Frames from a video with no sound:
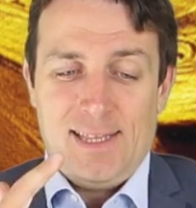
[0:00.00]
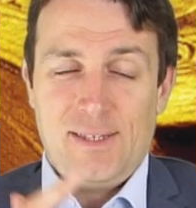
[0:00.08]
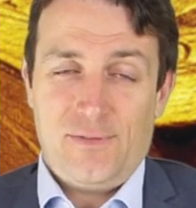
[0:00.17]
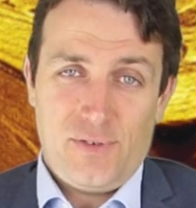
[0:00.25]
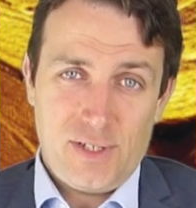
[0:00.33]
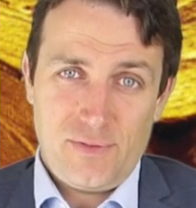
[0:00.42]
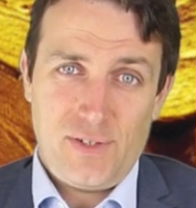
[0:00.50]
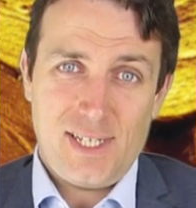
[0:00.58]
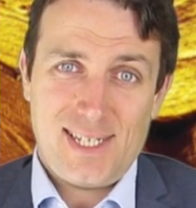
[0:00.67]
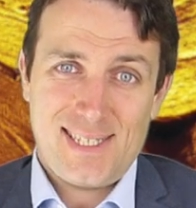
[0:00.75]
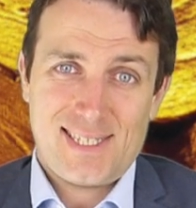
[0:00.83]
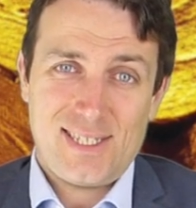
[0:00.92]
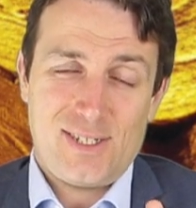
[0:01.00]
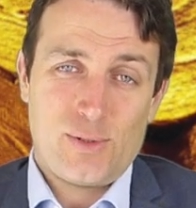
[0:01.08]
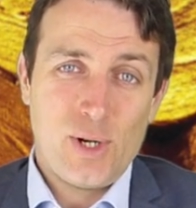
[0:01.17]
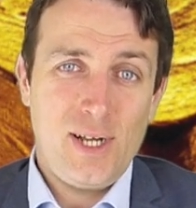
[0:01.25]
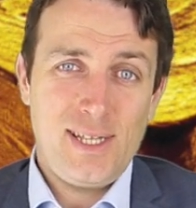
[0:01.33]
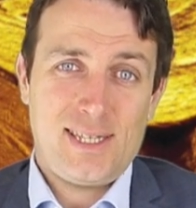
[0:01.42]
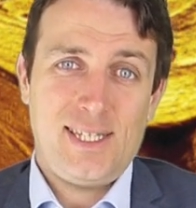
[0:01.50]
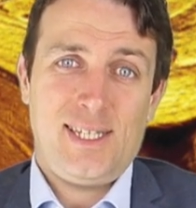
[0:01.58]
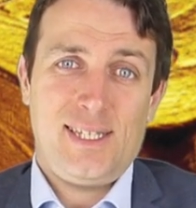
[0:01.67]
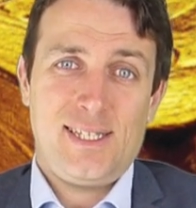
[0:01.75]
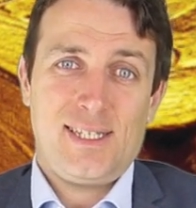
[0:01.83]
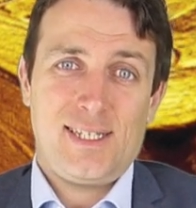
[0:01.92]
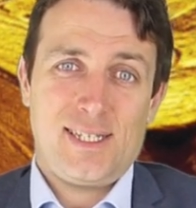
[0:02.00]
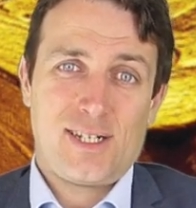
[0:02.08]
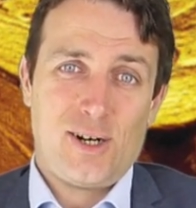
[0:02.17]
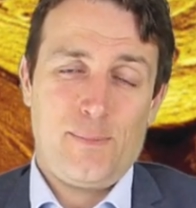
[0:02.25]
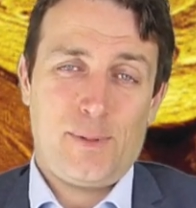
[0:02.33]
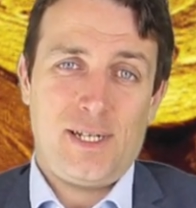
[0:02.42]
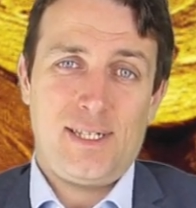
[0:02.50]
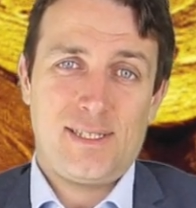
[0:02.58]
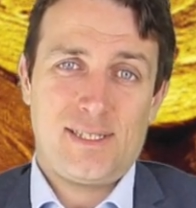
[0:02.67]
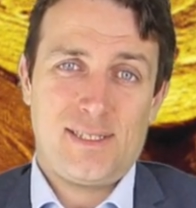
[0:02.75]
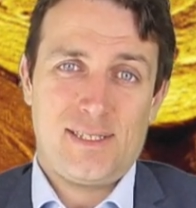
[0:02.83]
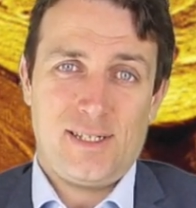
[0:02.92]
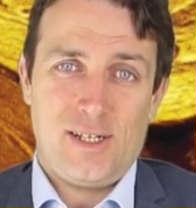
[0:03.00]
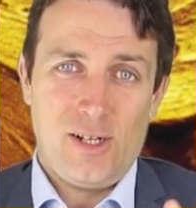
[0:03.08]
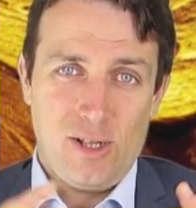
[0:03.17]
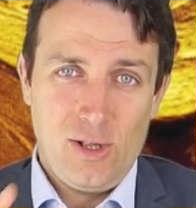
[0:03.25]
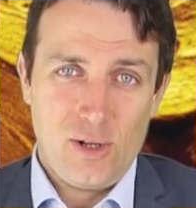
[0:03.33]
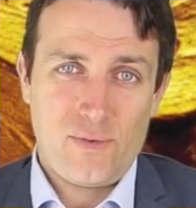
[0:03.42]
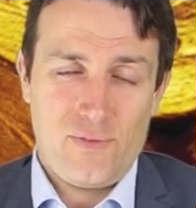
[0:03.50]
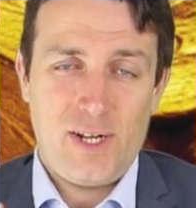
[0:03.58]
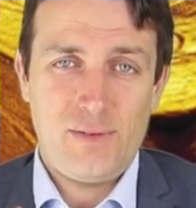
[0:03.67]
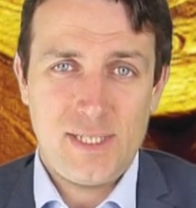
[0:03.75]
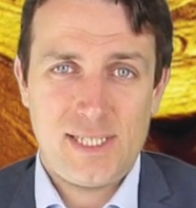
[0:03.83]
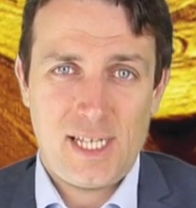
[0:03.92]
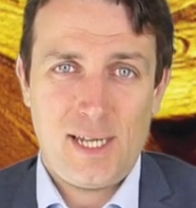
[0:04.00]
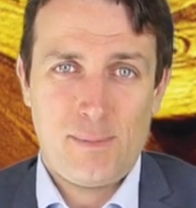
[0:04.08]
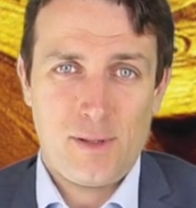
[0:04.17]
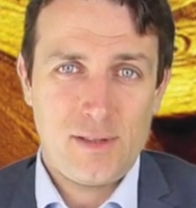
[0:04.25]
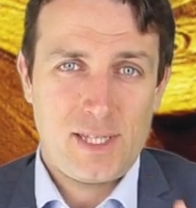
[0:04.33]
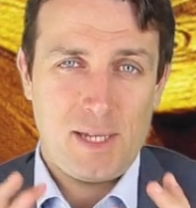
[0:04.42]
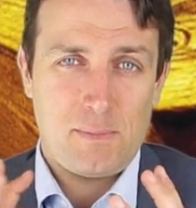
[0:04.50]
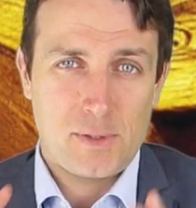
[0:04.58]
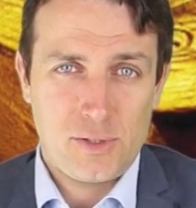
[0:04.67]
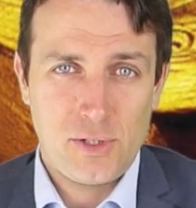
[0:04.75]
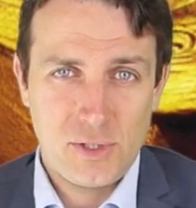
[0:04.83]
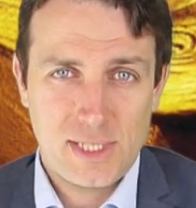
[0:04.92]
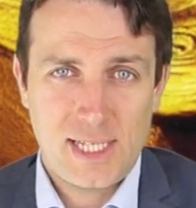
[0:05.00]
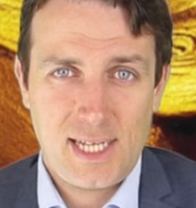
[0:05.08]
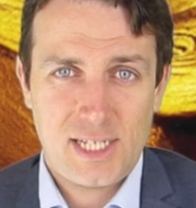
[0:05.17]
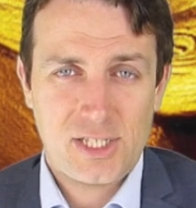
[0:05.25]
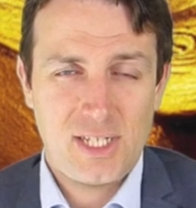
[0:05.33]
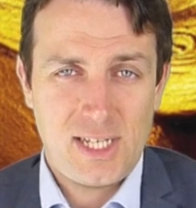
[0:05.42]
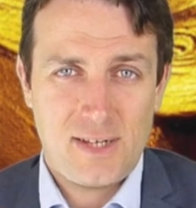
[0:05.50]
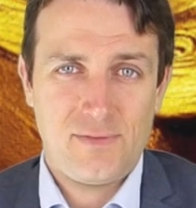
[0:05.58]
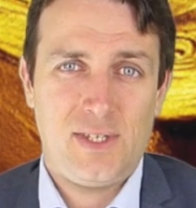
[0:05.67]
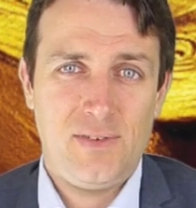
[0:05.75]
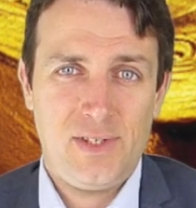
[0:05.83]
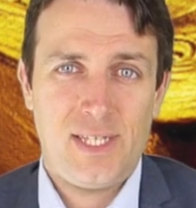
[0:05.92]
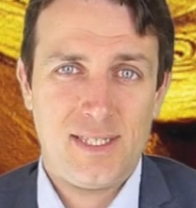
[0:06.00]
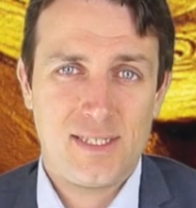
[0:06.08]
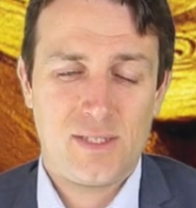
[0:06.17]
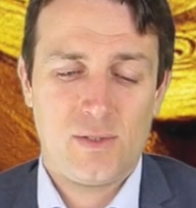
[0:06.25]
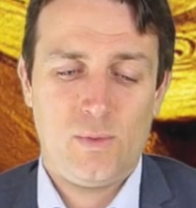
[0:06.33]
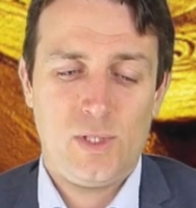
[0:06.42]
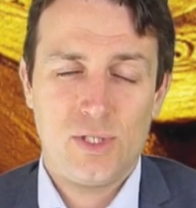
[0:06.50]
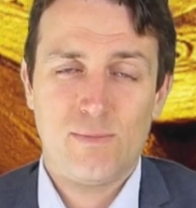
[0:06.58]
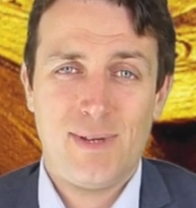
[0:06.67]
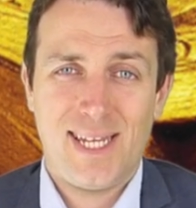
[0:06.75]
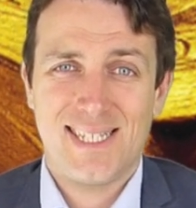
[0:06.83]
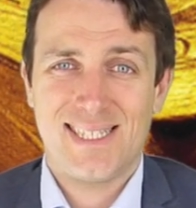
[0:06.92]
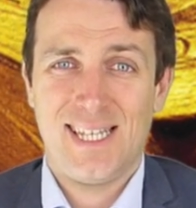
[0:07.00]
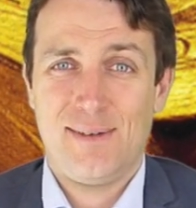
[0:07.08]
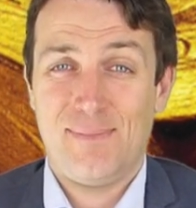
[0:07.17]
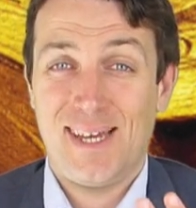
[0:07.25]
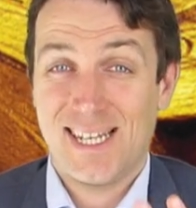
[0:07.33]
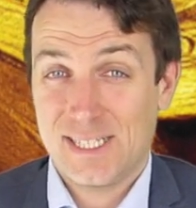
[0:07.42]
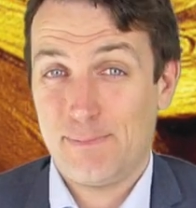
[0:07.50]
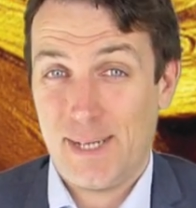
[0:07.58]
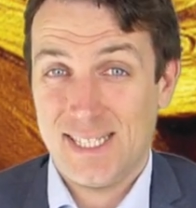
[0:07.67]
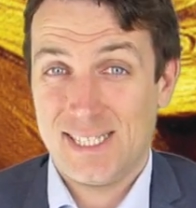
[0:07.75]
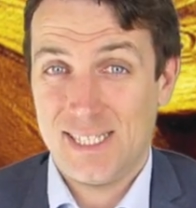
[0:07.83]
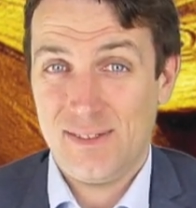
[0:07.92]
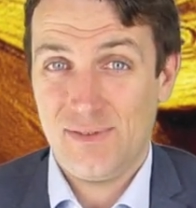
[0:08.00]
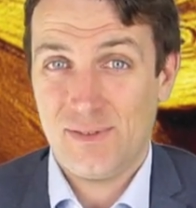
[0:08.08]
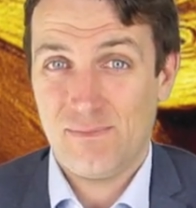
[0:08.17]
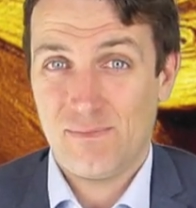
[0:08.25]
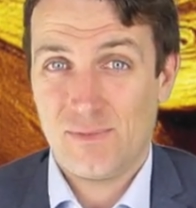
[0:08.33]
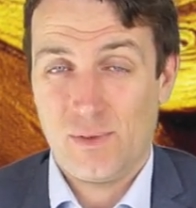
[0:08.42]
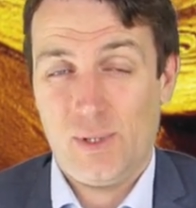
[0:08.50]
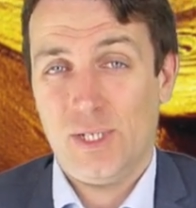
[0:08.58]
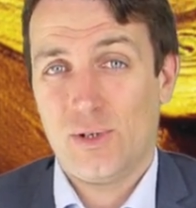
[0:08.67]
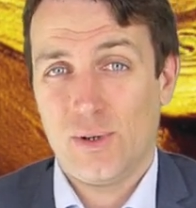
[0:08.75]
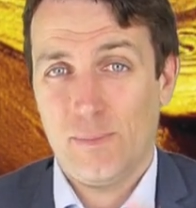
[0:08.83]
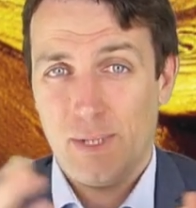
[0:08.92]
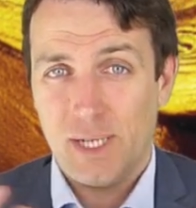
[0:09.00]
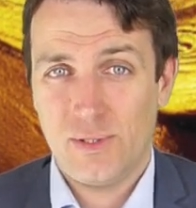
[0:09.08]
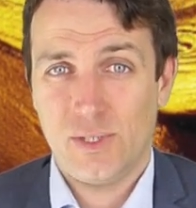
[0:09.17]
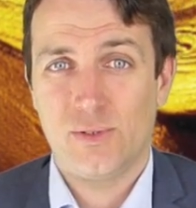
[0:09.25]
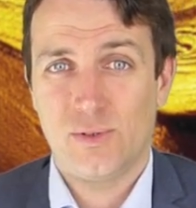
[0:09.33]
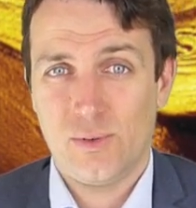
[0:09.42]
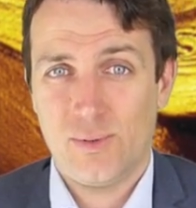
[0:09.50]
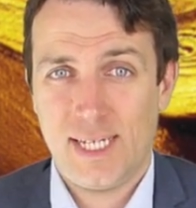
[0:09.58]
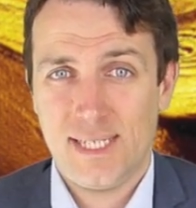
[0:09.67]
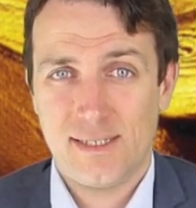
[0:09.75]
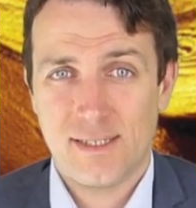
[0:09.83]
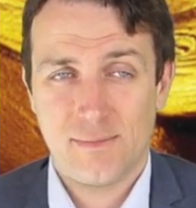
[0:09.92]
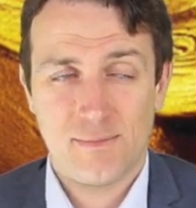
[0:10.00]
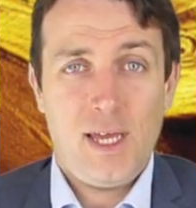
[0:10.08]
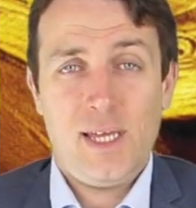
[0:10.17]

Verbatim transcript: The third thing is royalty companies look very stable, they produce cash, they have dividends, which makes them expensive when you compare it to the rest.